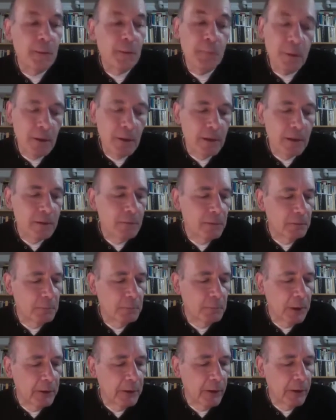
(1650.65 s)
but a
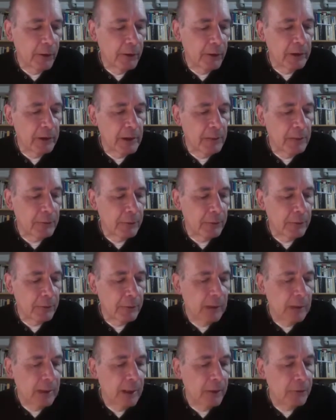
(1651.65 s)
minority
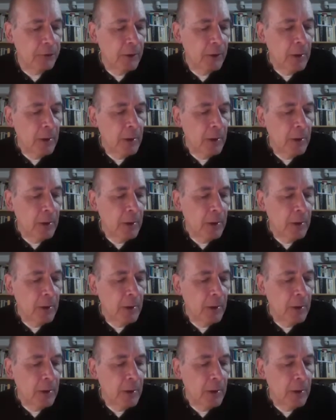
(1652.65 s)
nevertheless.